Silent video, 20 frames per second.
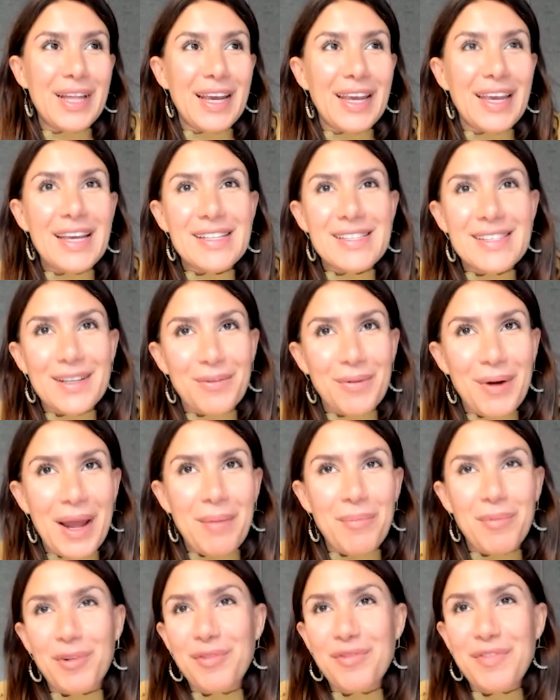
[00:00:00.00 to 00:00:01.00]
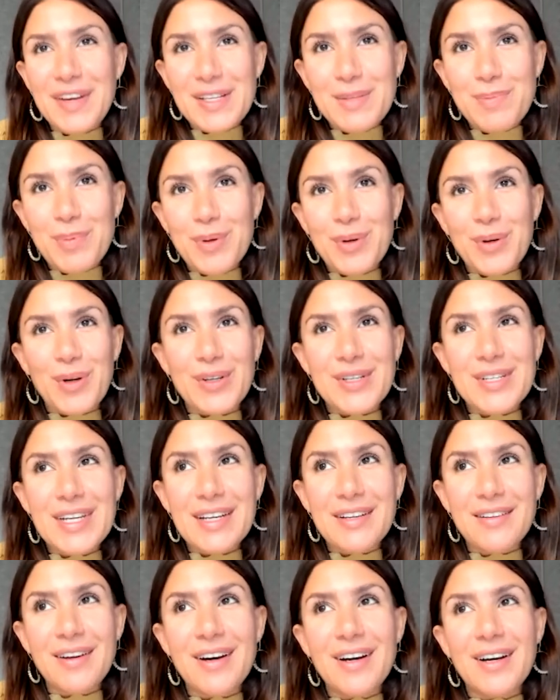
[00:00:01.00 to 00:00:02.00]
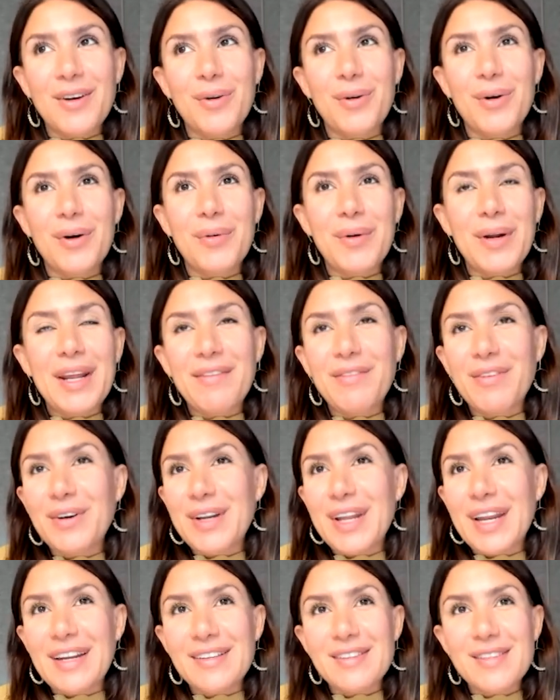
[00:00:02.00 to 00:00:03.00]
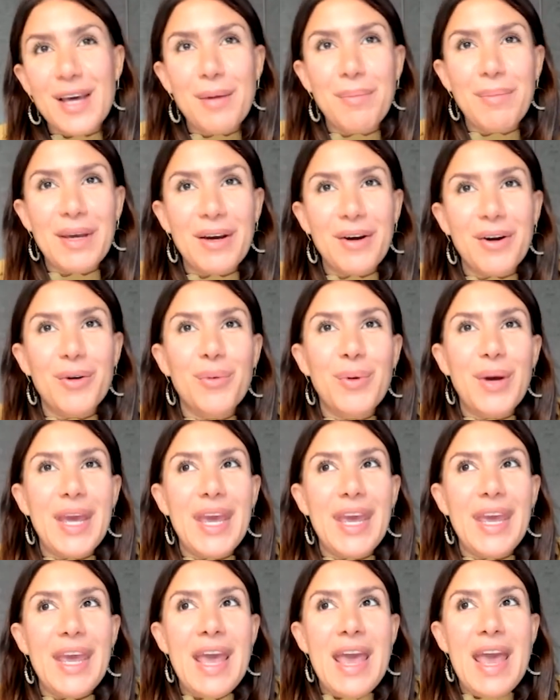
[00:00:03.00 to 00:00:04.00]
like Instagram or Facebook or TikTok or whatever that is coming our way.